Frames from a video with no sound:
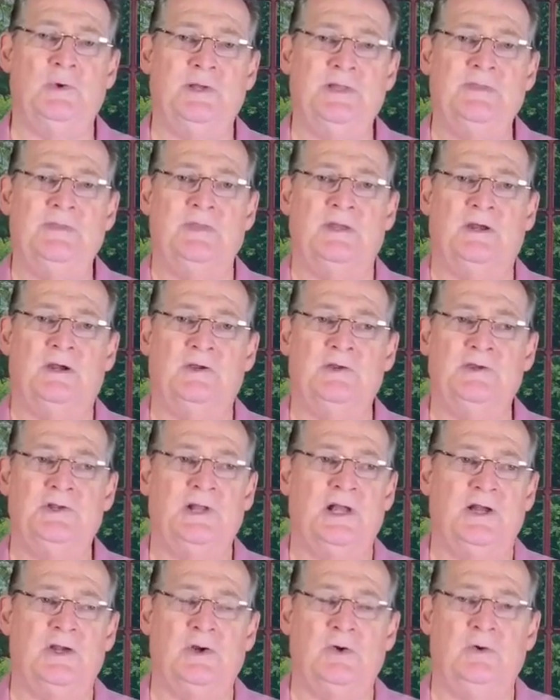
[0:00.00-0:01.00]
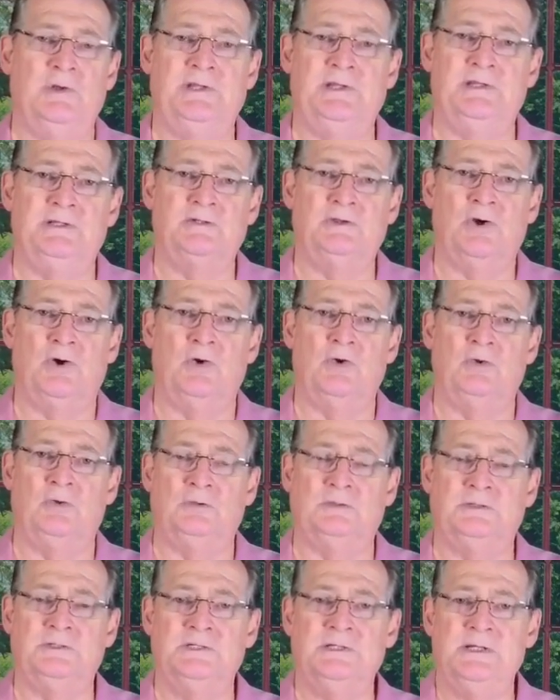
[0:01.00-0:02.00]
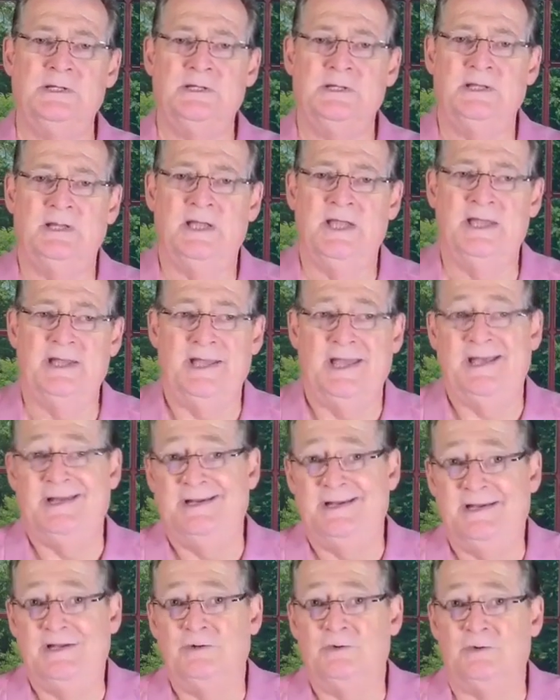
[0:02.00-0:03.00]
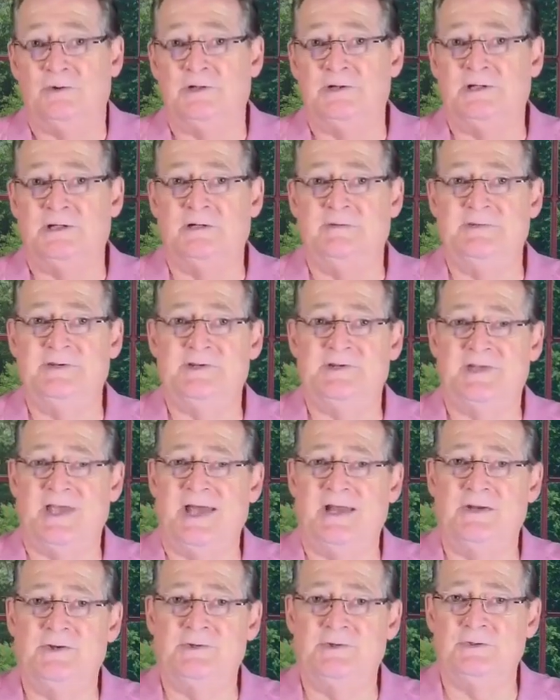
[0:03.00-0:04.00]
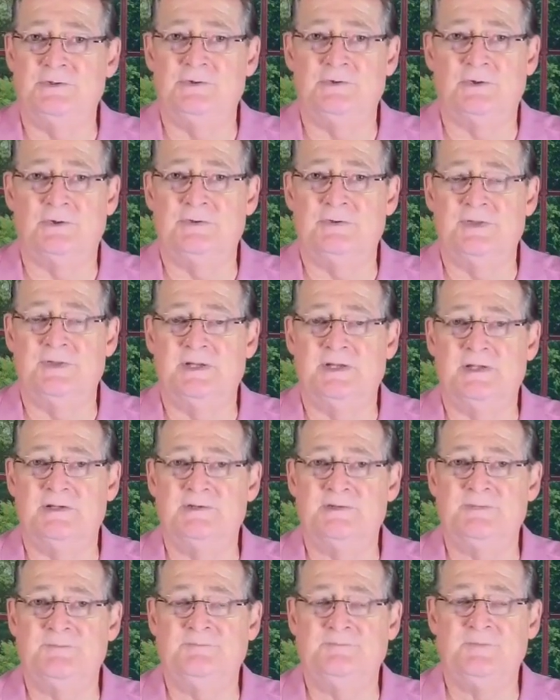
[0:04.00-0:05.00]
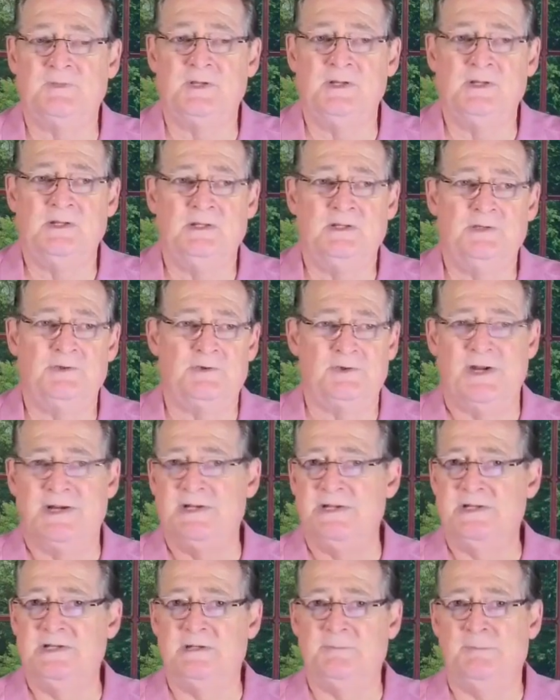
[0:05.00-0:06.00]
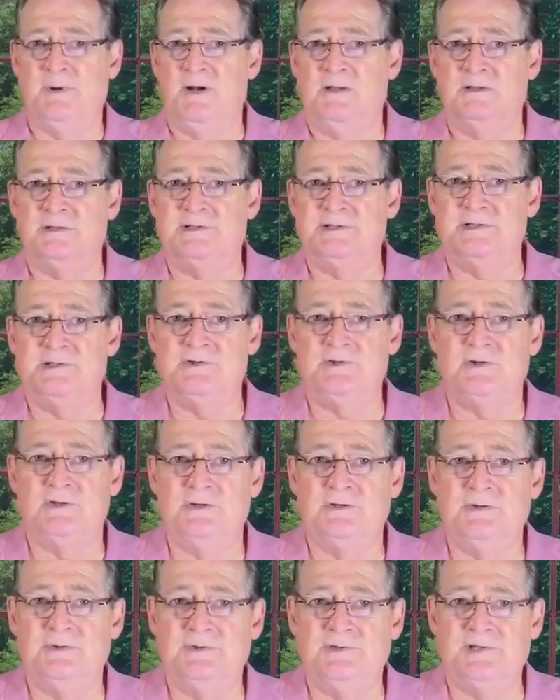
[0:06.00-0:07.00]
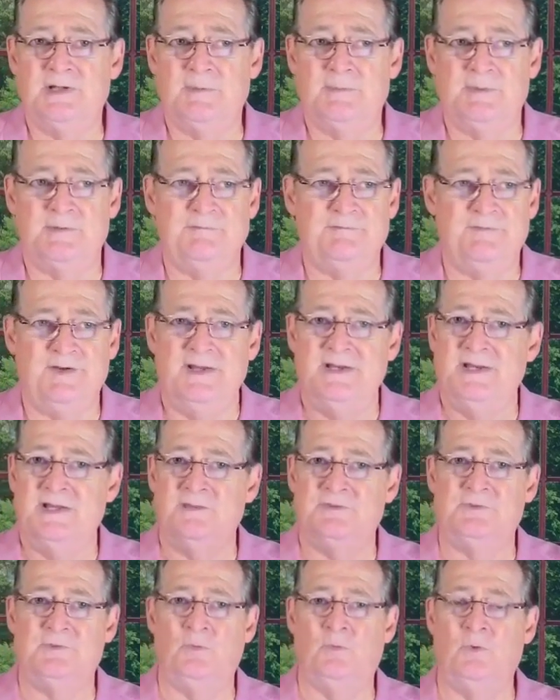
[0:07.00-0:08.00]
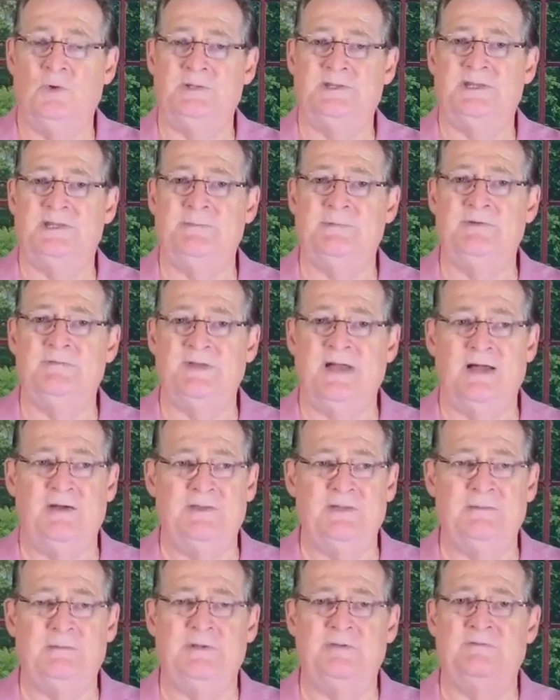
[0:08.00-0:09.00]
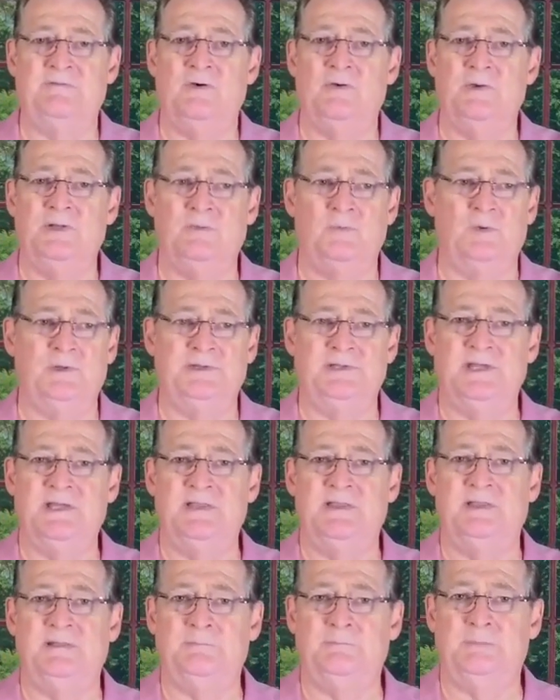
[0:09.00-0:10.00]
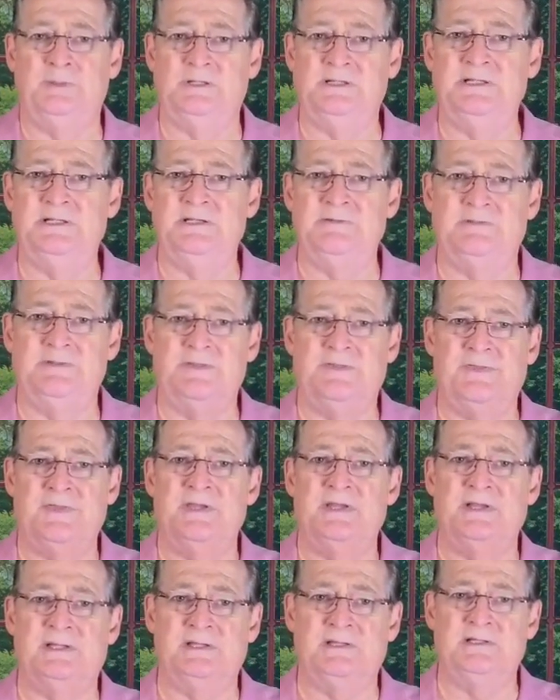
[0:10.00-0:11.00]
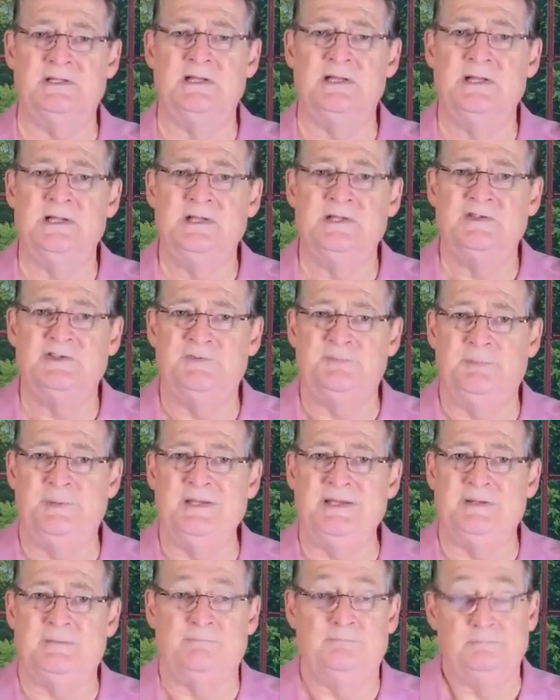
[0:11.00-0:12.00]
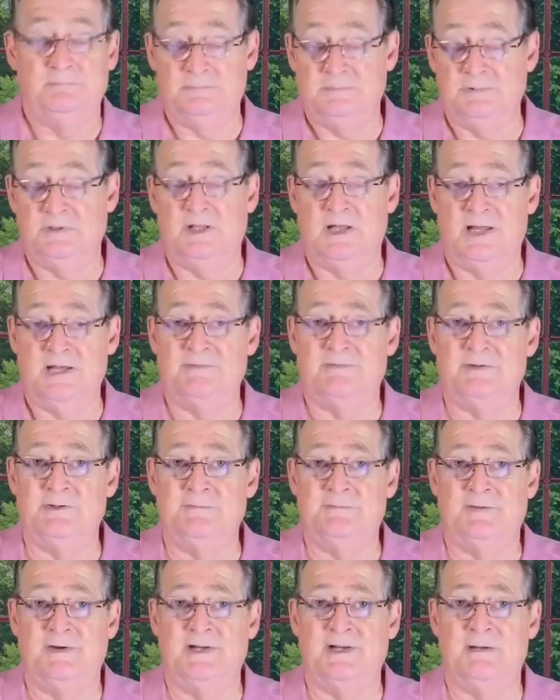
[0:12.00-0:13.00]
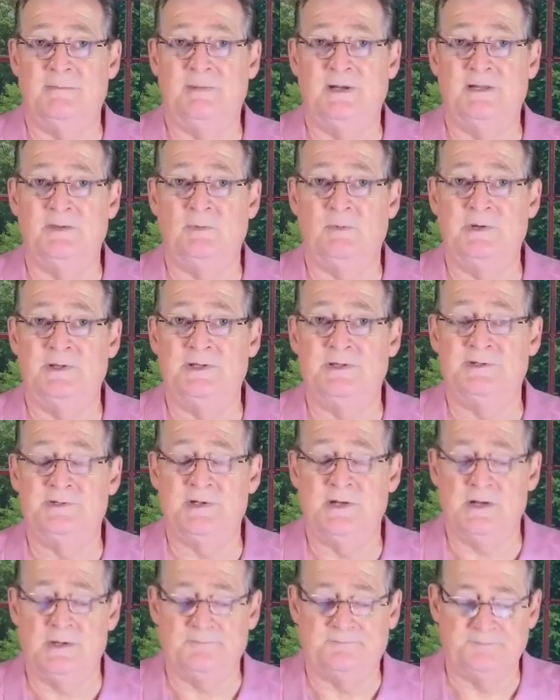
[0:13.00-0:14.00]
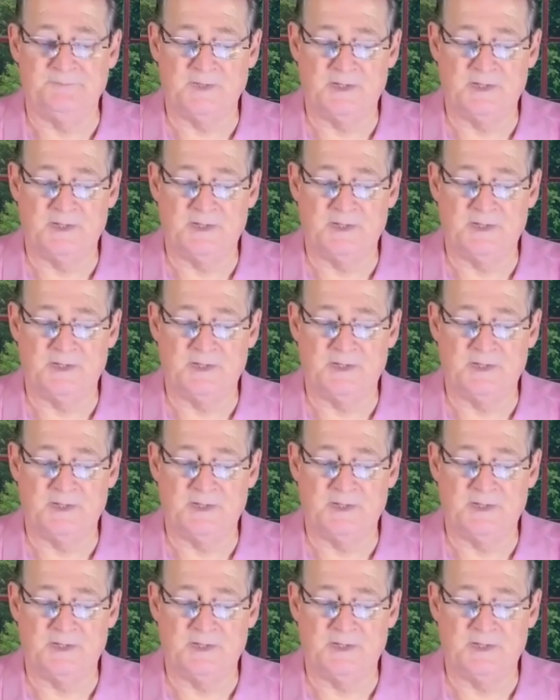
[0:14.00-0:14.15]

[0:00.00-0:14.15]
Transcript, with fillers: in there. You're not going in cold and, and ignorant of his attitude toward things. You're trying to get a politician to do something. Find out what they've been, how they've been voting, what they believe and think and speak. A lot of it you find out by the way they talk